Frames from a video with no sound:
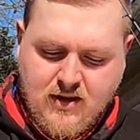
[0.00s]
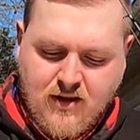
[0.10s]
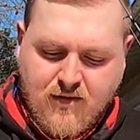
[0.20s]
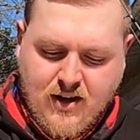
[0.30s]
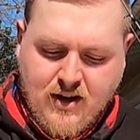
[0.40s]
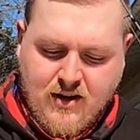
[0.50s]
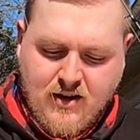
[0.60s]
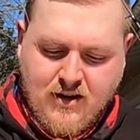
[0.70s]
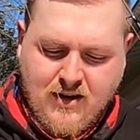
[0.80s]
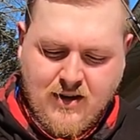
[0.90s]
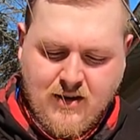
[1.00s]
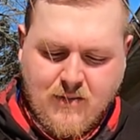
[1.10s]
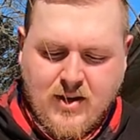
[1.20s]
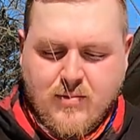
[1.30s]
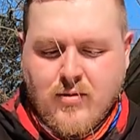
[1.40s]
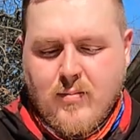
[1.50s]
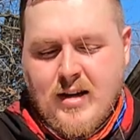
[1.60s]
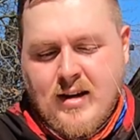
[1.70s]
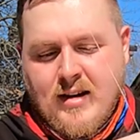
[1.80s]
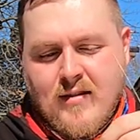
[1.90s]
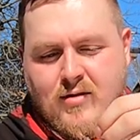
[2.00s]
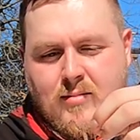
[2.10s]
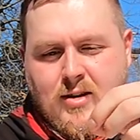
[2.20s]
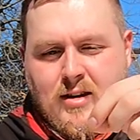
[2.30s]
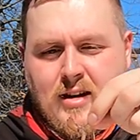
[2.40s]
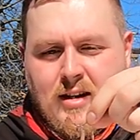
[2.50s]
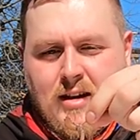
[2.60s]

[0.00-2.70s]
it's fine. I might just put him back in after I'm done.